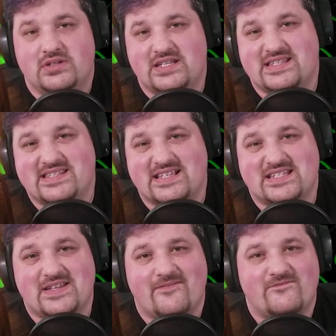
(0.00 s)
to
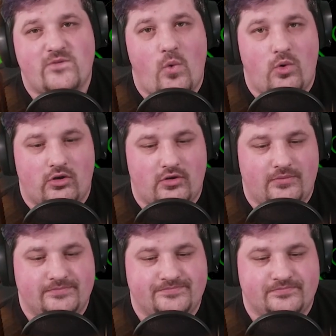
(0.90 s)

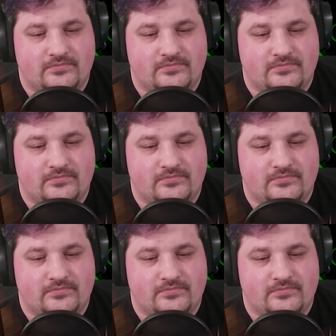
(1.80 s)
64.